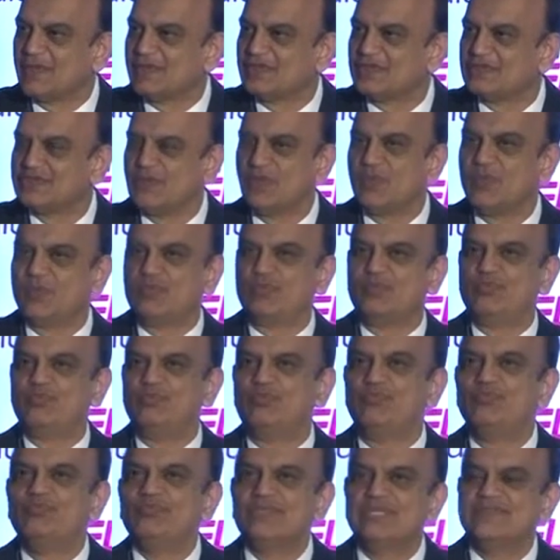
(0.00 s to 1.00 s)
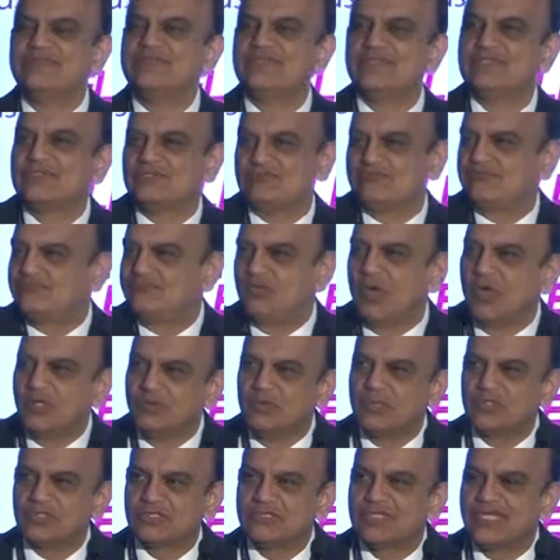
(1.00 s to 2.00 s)
So this is
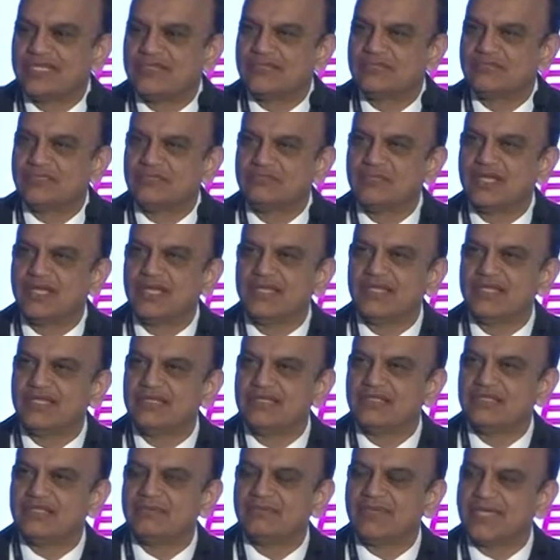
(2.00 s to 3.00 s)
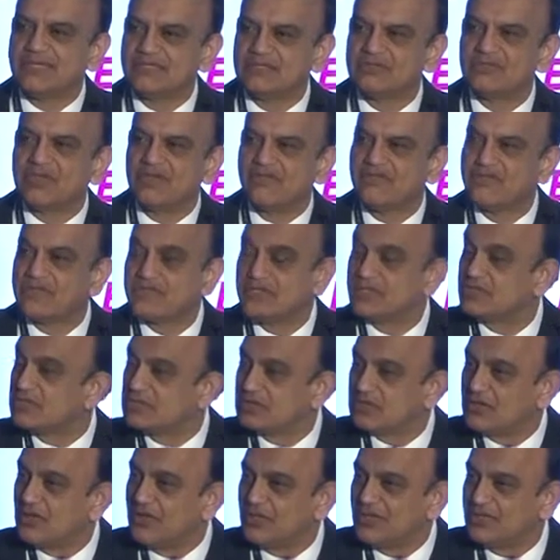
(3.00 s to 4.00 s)
almost like undermining the patent office's
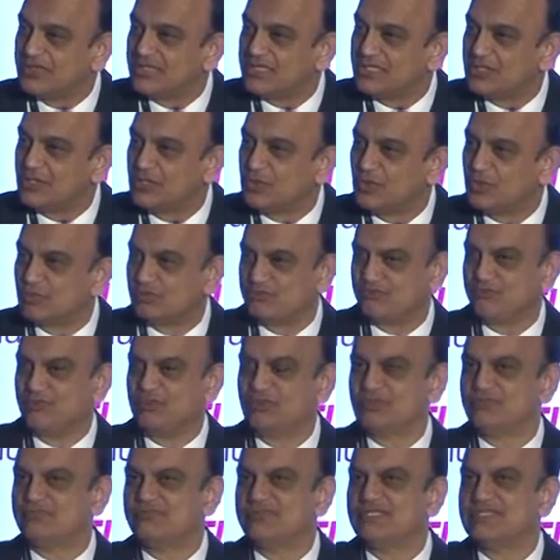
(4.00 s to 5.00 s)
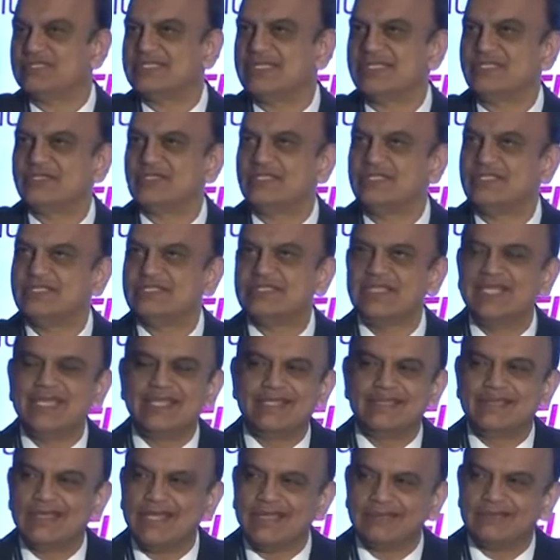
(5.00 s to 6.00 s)
authority. You're essentially
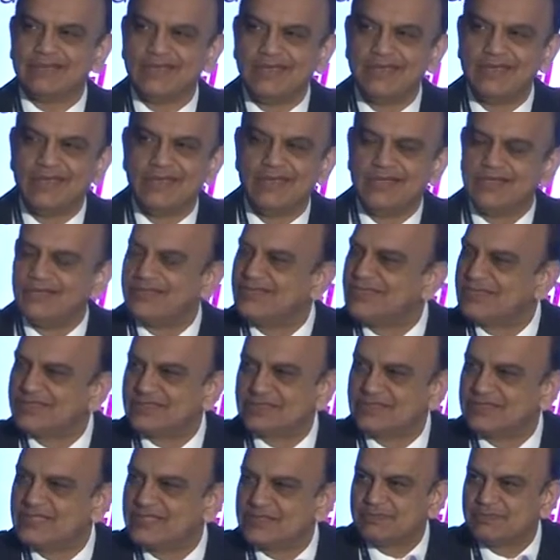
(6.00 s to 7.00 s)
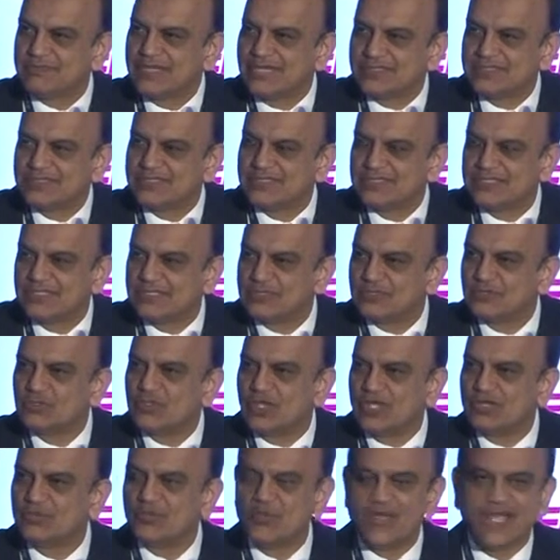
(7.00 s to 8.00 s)
saying that this patent is
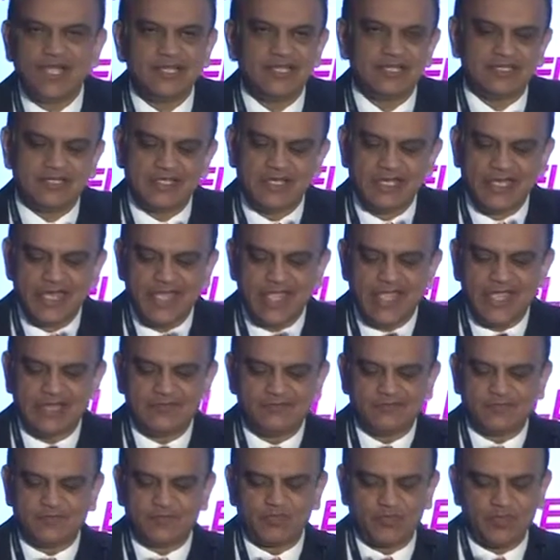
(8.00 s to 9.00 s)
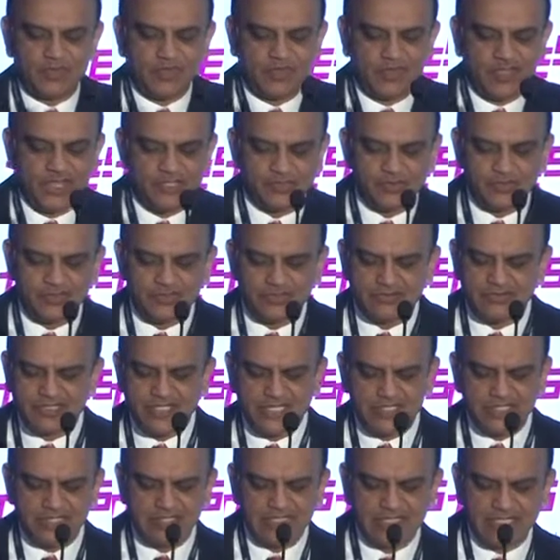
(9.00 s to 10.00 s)
not valid. And it could
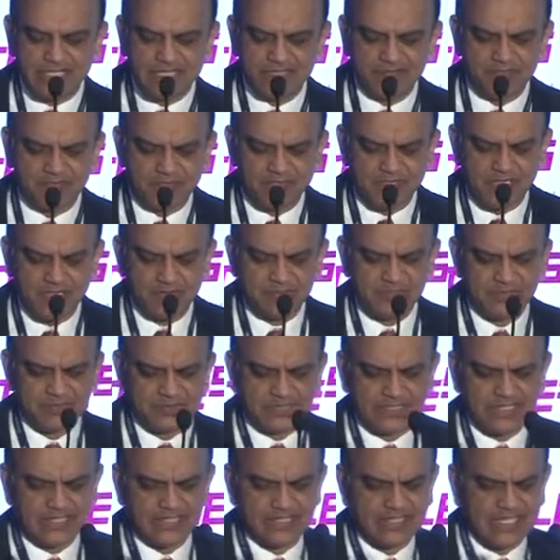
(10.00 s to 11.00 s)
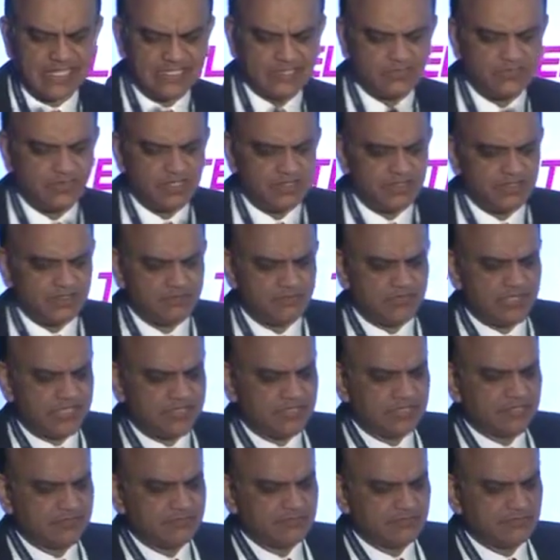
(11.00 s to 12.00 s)
create a lot of problems, and that's where the
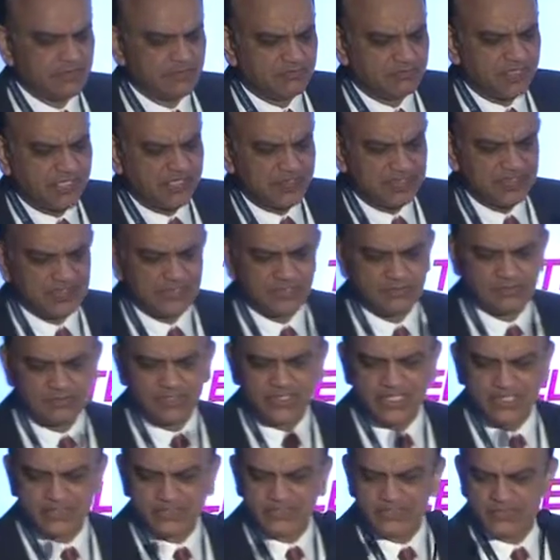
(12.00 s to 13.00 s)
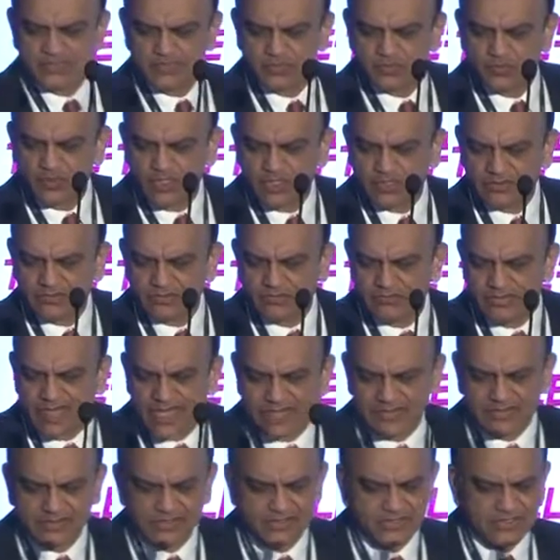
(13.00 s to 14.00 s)
practical objections is what
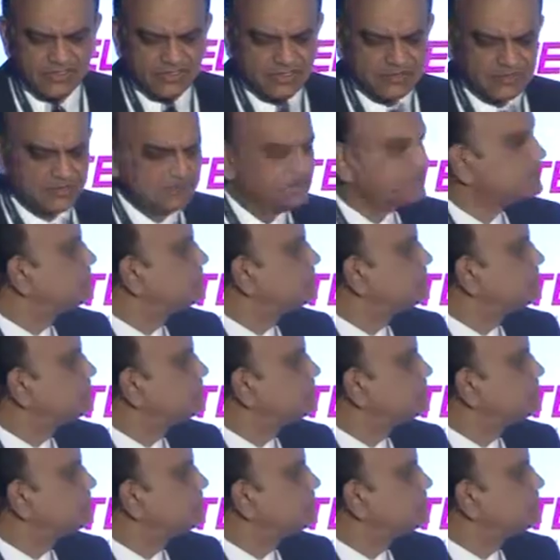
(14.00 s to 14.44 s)
matters here.